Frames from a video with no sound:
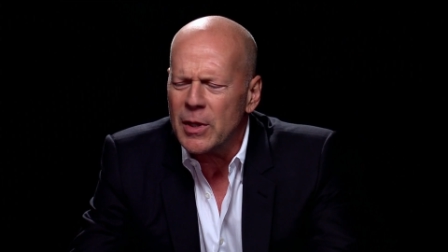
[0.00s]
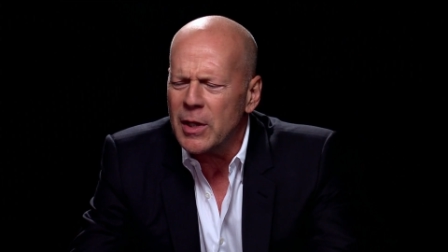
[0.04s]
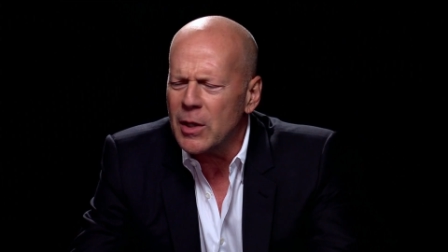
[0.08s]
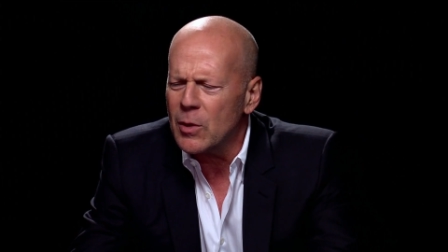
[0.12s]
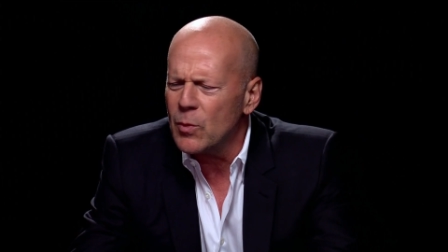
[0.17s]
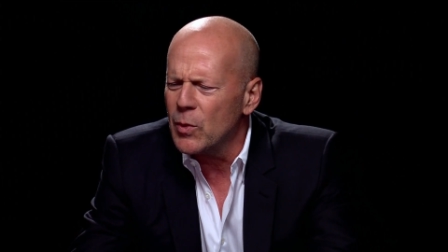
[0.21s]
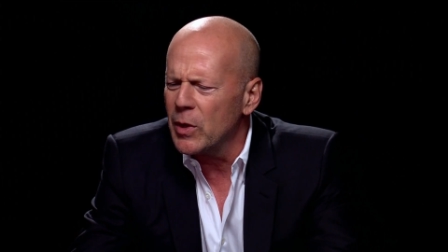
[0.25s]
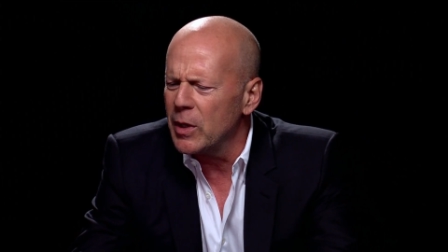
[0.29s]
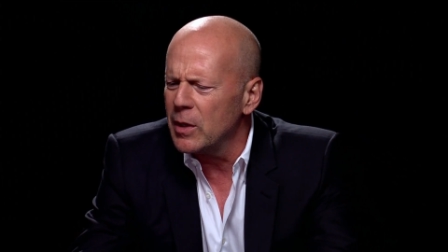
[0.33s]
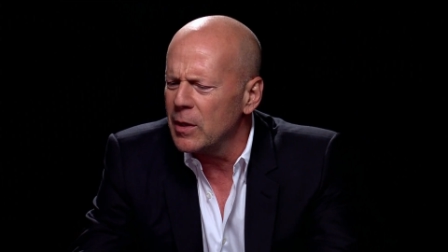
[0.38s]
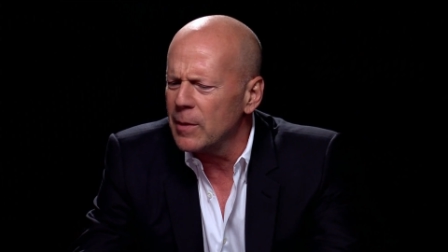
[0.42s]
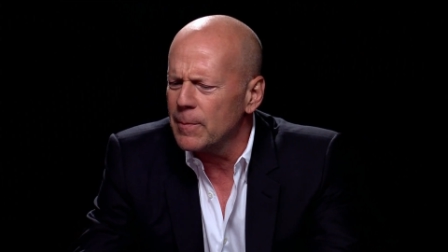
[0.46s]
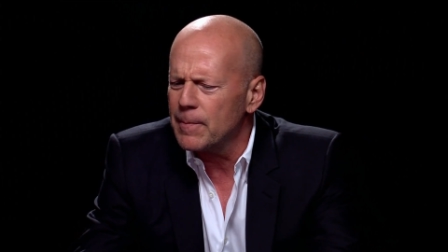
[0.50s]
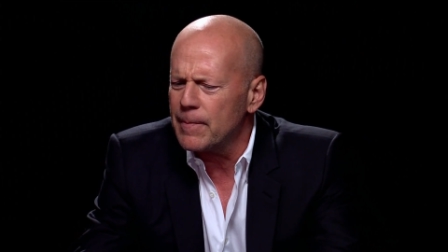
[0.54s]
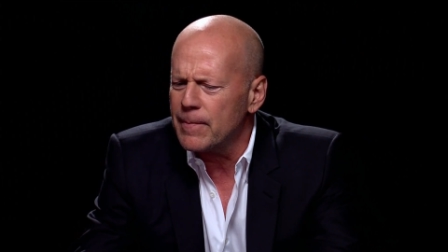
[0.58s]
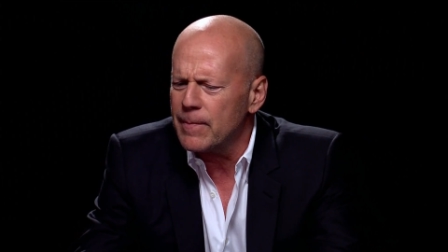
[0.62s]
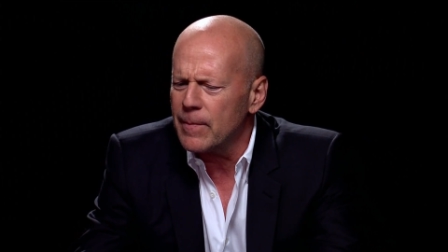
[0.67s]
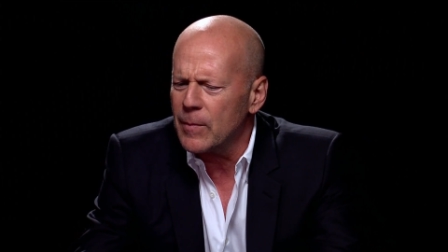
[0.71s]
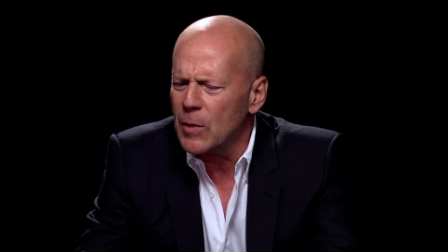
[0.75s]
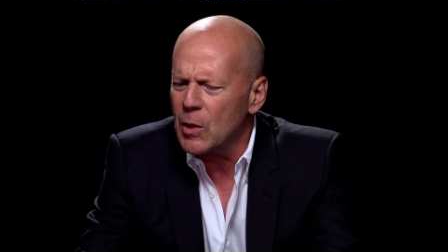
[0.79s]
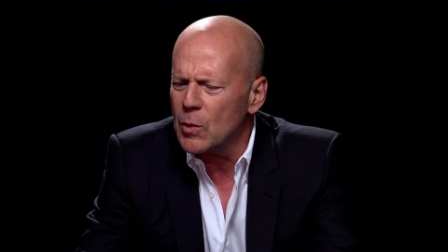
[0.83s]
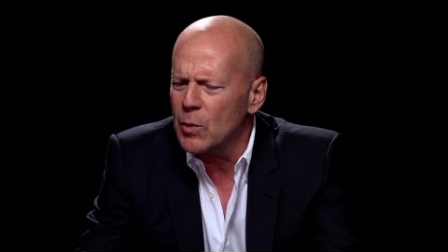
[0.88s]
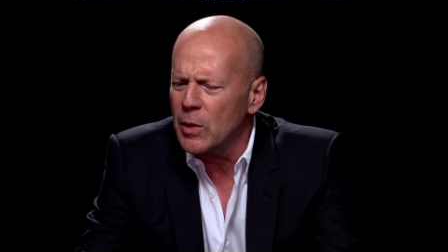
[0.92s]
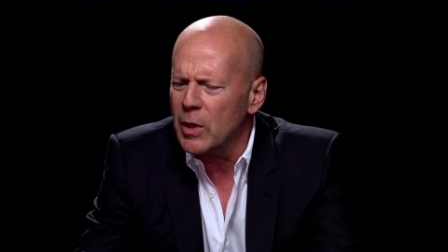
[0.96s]
Like when,
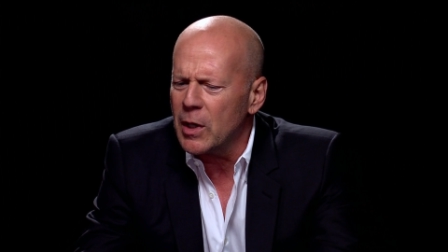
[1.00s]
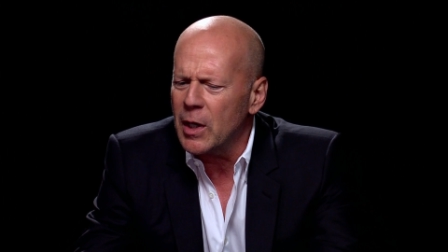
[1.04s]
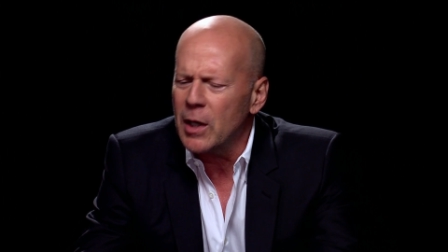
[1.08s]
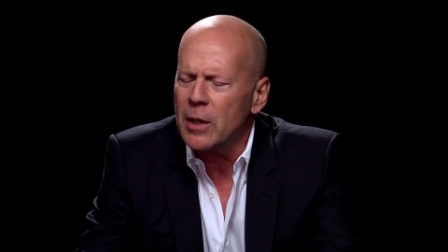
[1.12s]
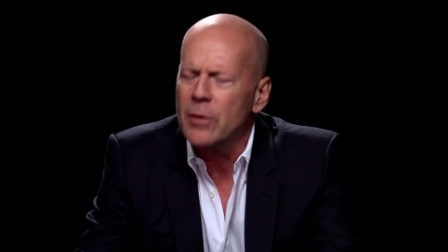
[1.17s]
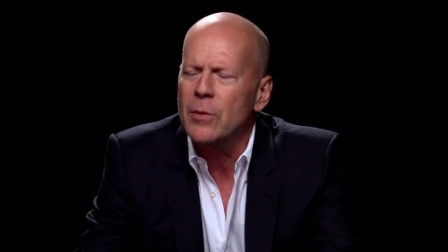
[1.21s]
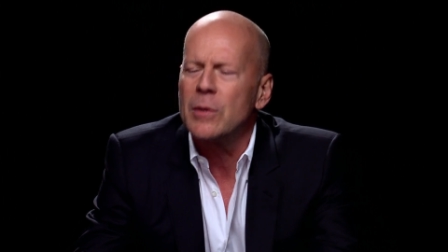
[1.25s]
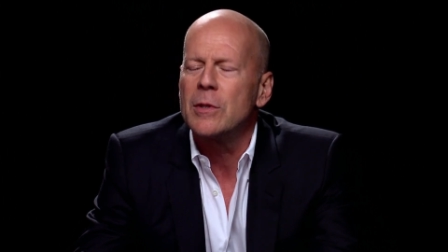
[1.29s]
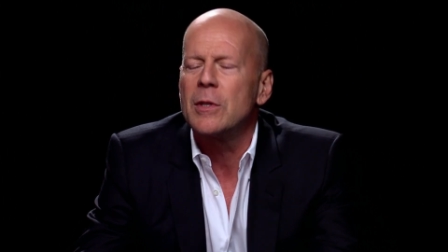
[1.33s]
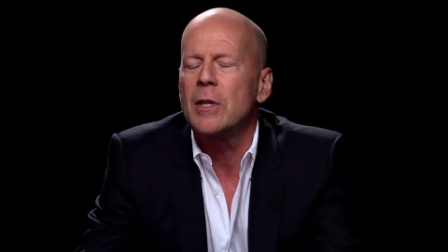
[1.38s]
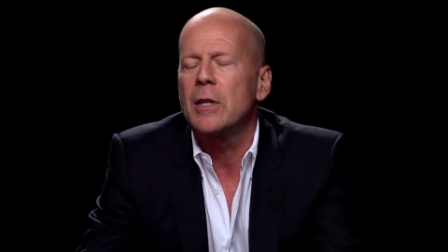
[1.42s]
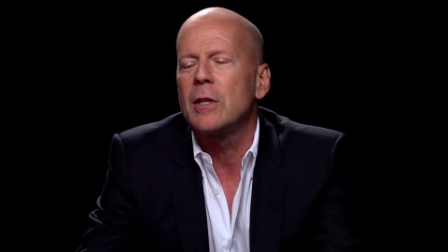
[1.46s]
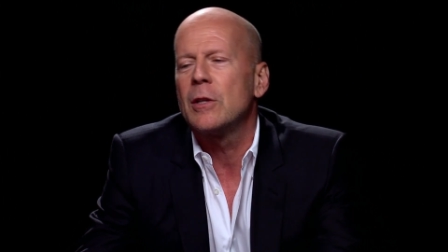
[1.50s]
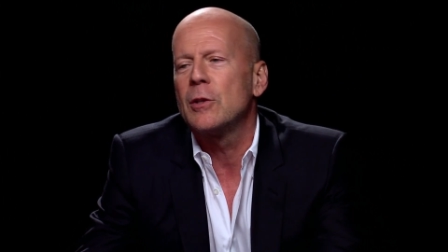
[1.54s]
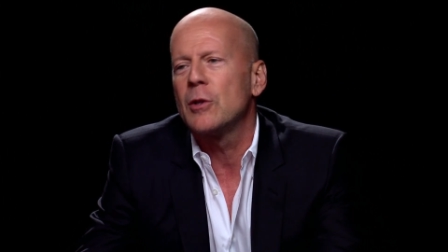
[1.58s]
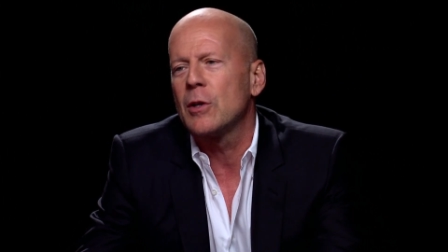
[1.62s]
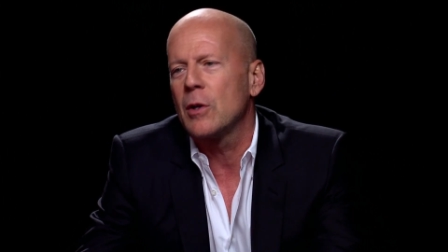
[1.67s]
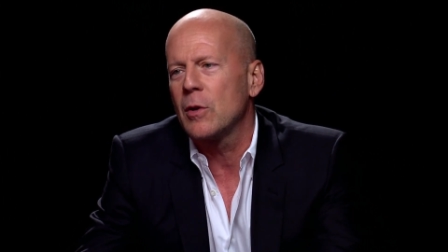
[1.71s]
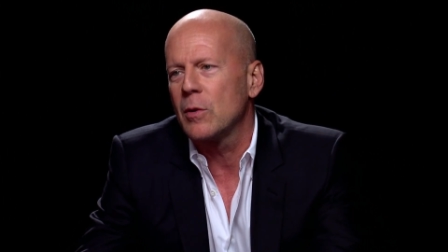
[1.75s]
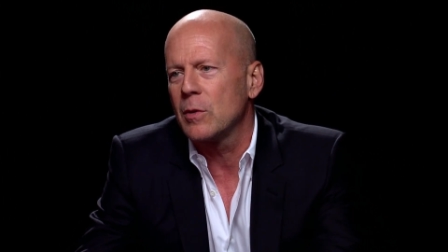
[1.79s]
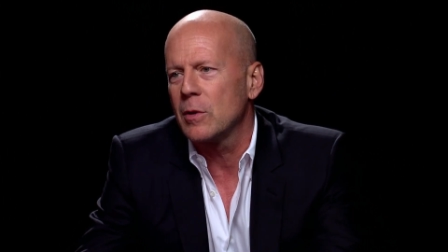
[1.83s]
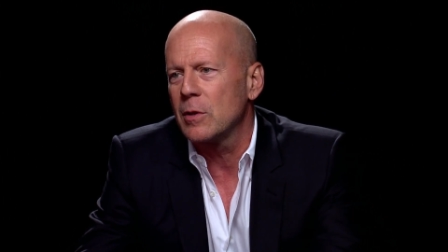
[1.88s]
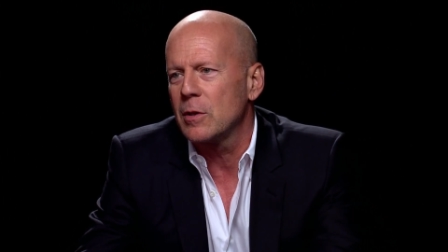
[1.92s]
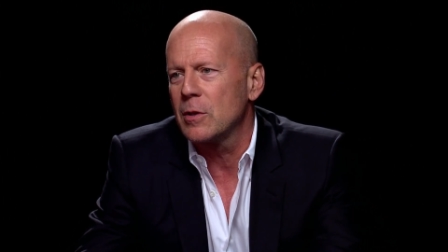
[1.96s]
when Catherine
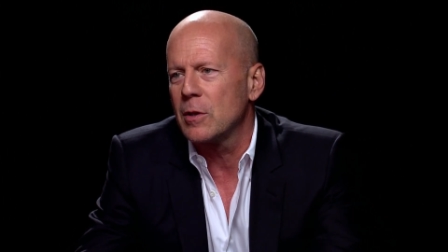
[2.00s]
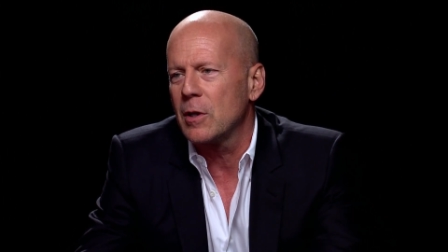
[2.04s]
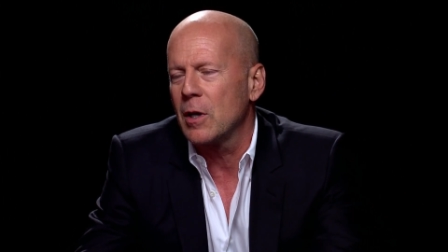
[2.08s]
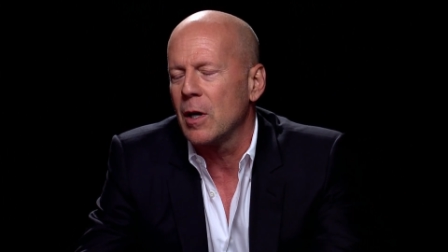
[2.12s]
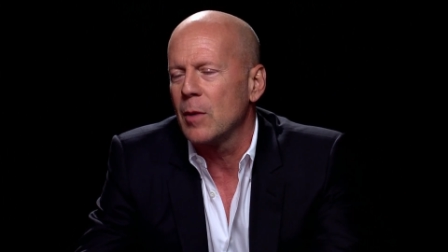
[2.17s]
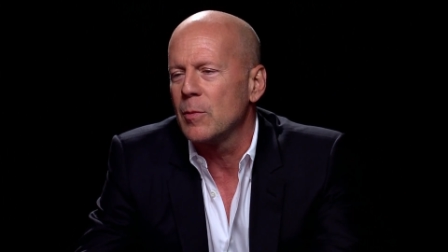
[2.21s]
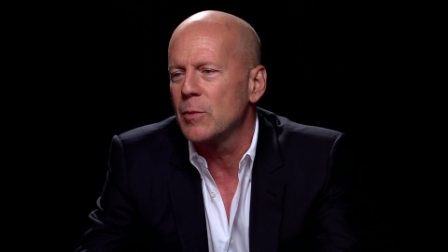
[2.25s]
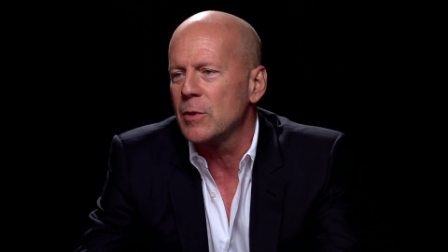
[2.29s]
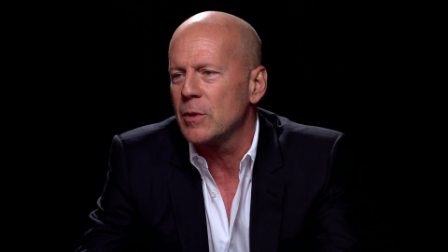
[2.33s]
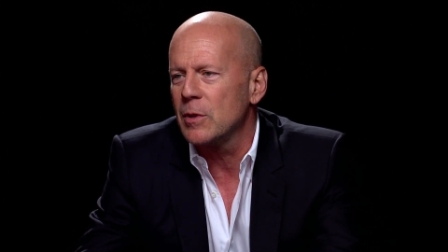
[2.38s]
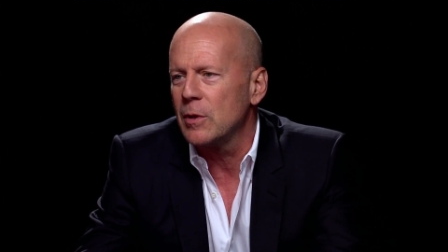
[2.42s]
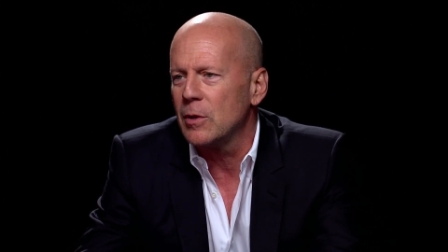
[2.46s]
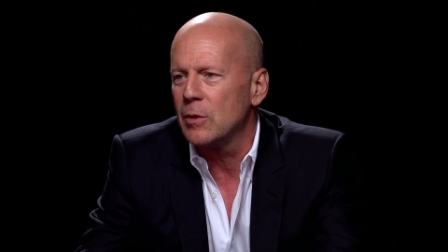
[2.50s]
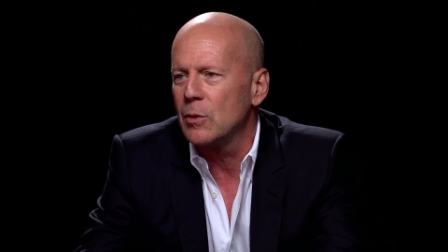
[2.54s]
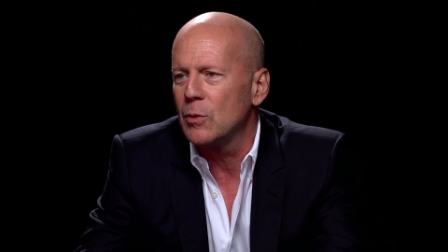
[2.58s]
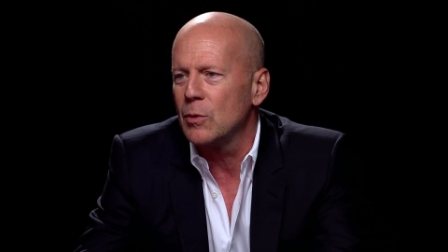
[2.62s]
Zeta-Jones comes to the